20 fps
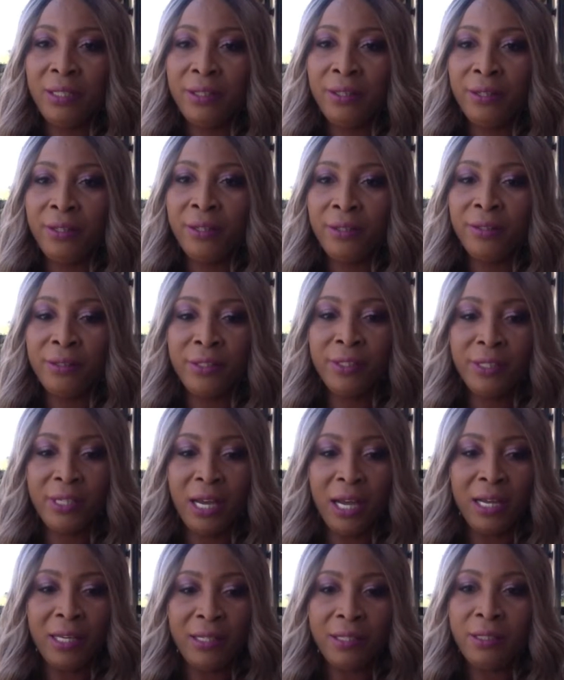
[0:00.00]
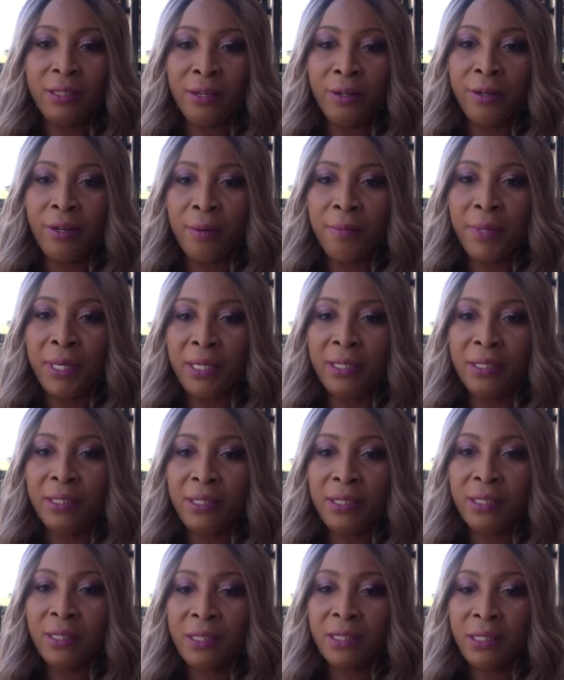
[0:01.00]
your chat, your
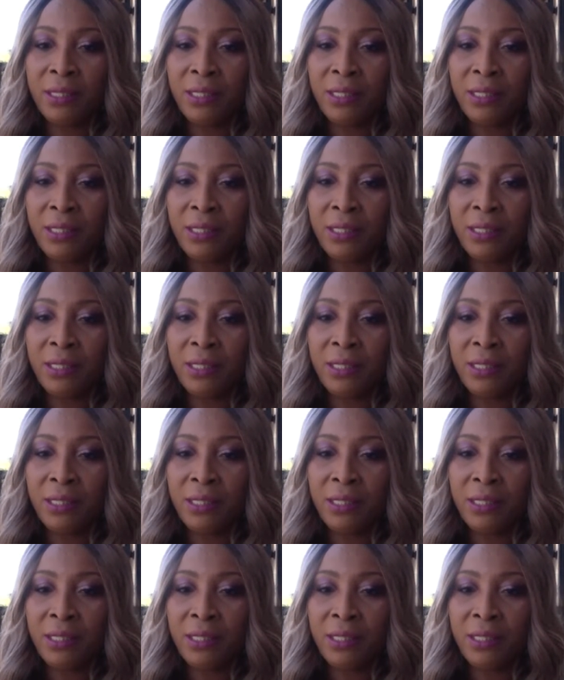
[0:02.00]
comments.